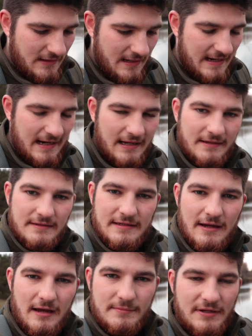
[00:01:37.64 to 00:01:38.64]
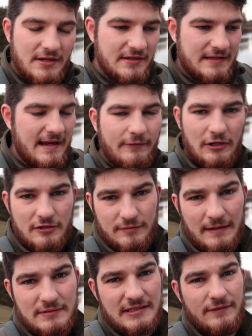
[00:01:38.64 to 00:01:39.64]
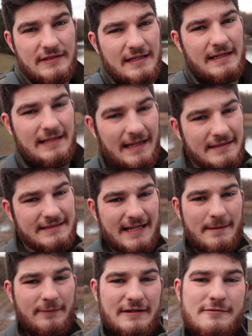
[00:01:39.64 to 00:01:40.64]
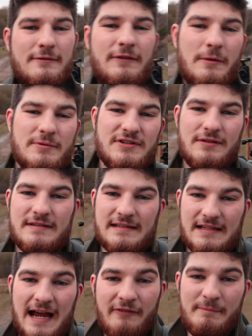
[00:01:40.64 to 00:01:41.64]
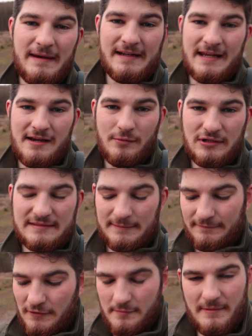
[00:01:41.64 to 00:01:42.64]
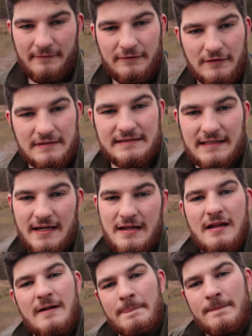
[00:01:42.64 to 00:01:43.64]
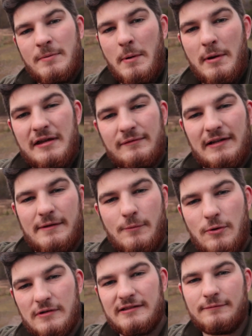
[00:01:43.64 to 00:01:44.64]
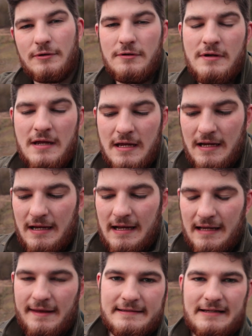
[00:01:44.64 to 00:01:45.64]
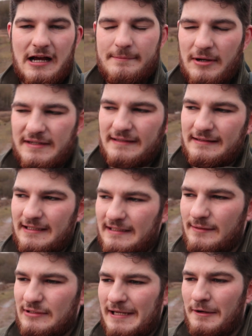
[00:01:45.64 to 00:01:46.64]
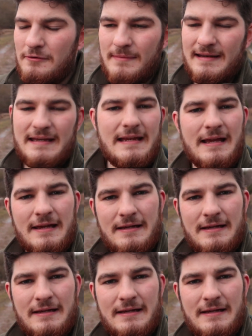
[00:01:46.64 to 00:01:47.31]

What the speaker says: And I'm going to have a look around to see if there's any landscape photography opportunities. I have been here once before with my fiance, but I only really walked through, and at the time I didn't think there was too many